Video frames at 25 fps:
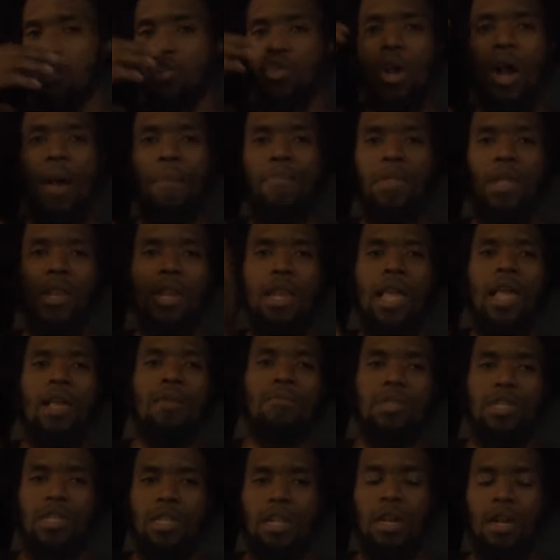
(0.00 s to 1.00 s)
drop the
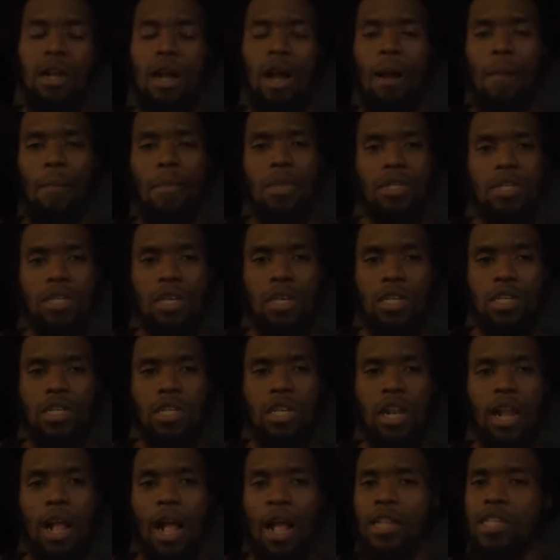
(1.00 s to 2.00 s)
names in the comment
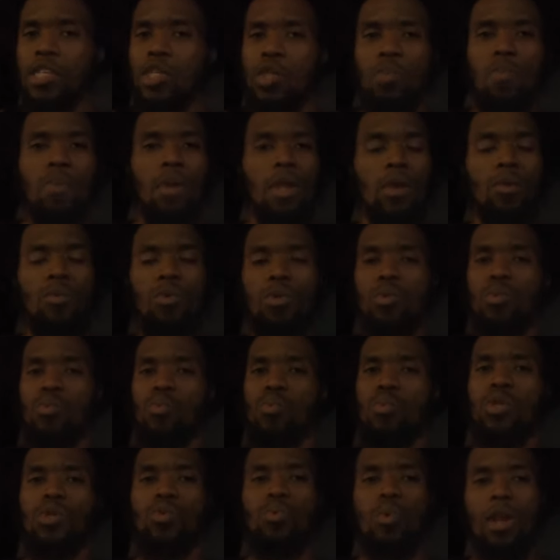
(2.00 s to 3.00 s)
section and I'll just pick which
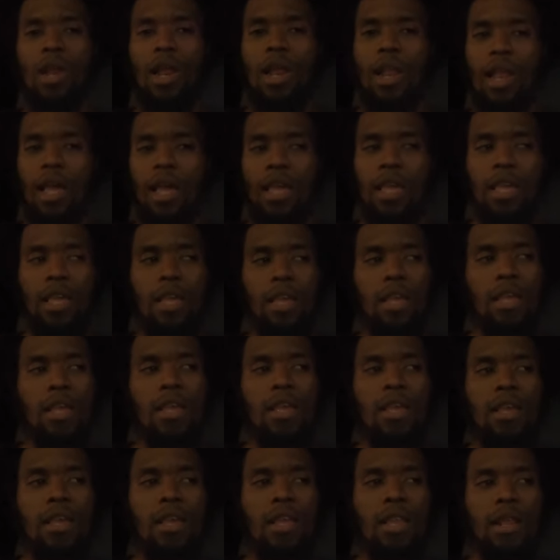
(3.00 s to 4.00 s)
which one I like.
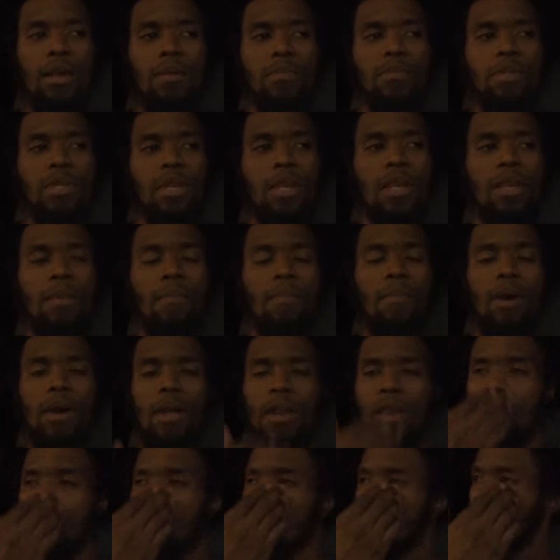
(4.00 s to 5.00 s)
You know what I'm saying?
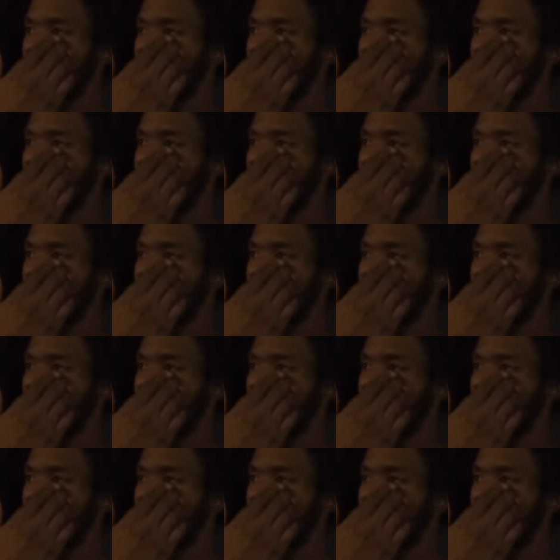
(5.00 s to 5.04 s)
But